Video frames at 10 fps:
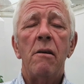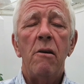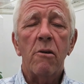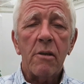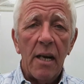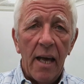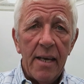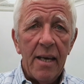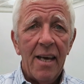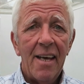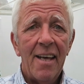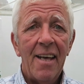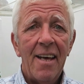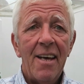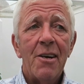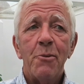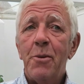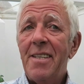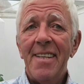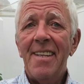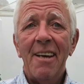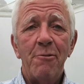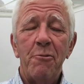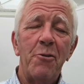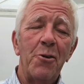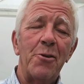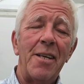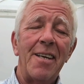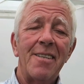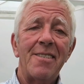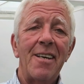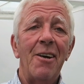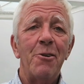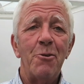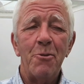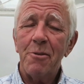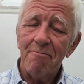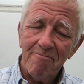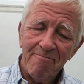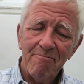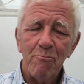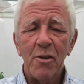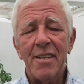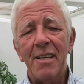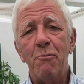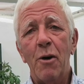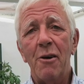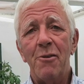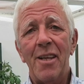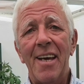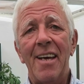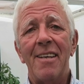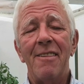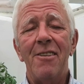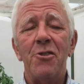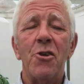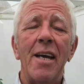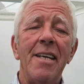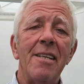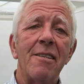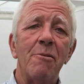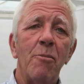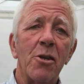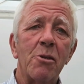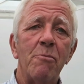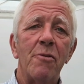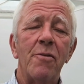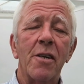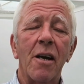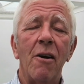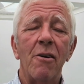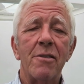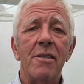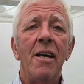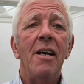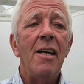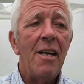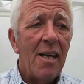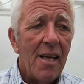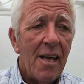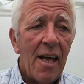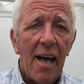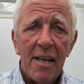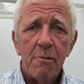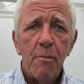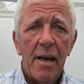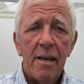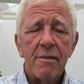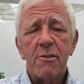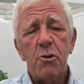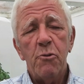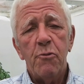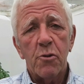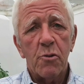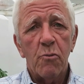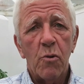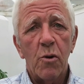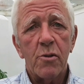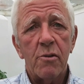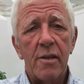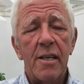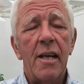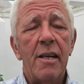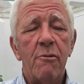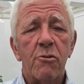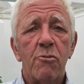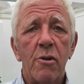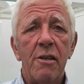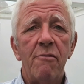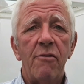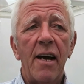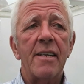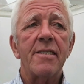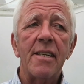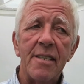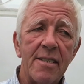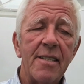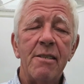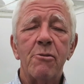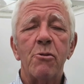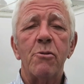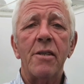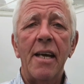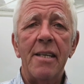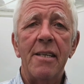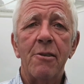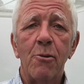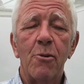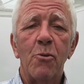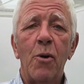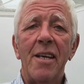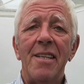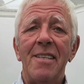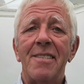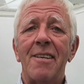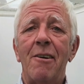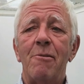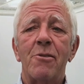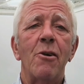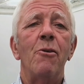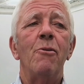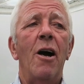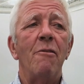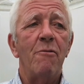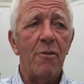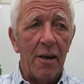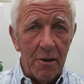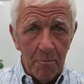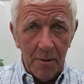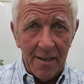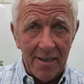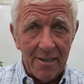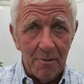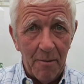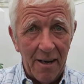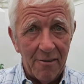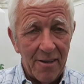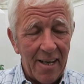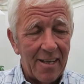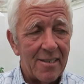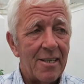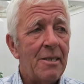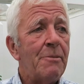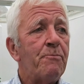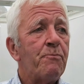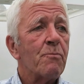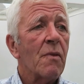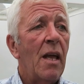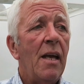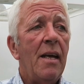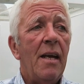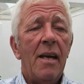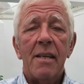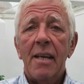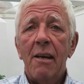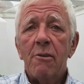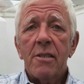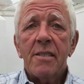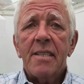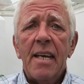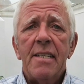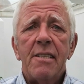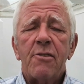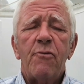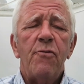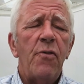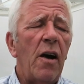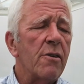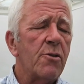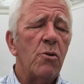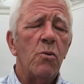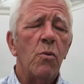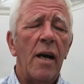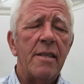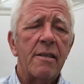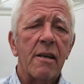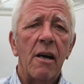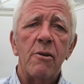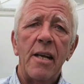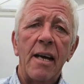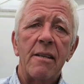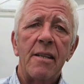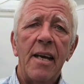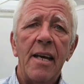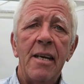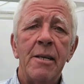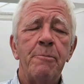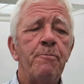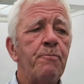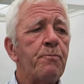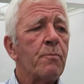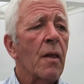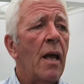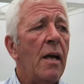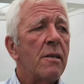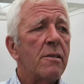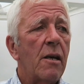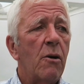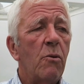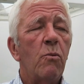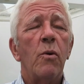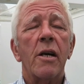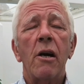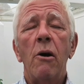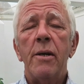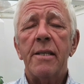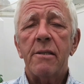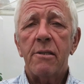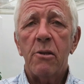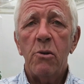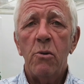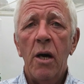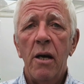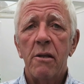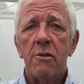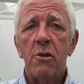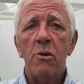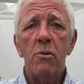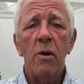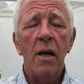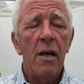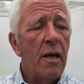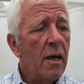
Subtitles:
Luckily we didn't have a flood, so we did well there. The drain at the bottom of the garden had about 2 foot of water in it, and it was running fast, and it seemed to have taken it all away this time, so I'm very pleased about that. Now, as I said, it's far too wet to go down there, so we're going to do